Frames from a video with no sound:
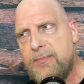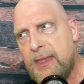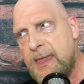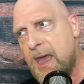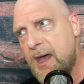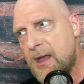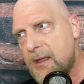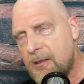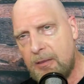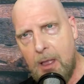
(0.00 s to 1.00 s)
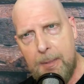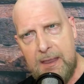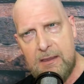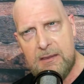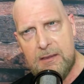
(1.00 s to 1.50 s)
Yeah. I
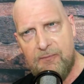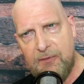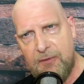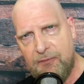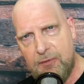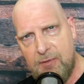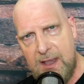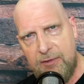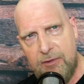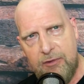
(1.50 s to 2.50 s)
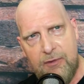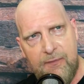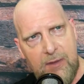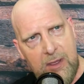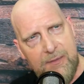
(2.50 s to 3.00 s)
mean, for reasons
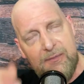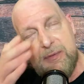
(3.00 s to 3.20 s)
of